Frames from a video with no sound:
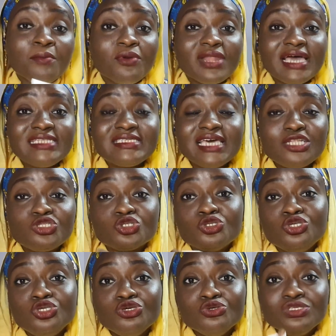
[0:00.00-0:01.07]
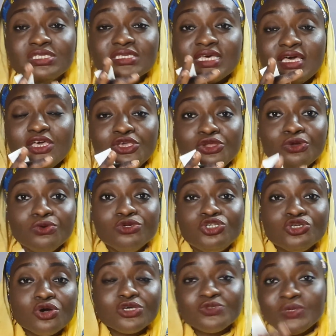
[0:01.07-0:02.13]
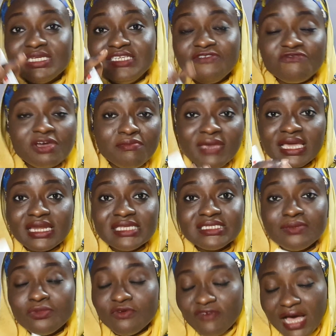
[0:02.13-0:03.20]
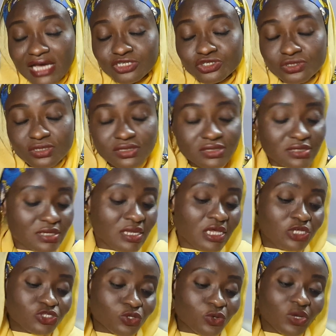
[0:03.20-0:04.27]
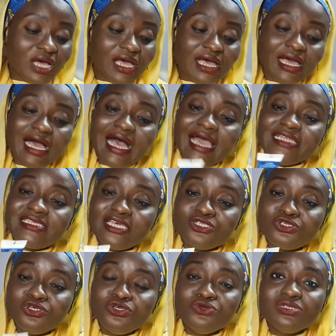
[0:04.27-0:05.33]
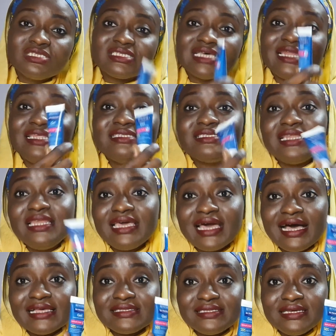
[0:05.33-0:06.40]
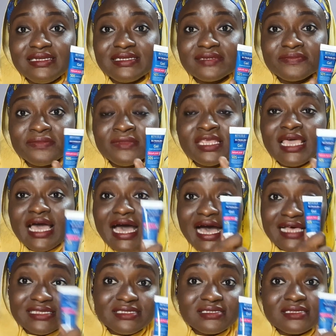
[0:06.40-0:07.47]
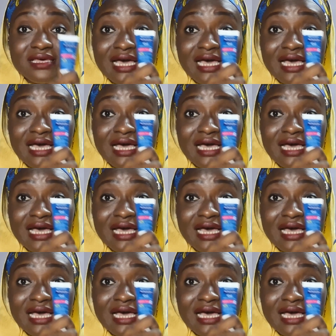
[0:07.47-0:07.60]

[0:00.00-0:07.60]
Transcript: But I tend to use, drugs with different mechanism of actions. So I tend to use salicylic acid as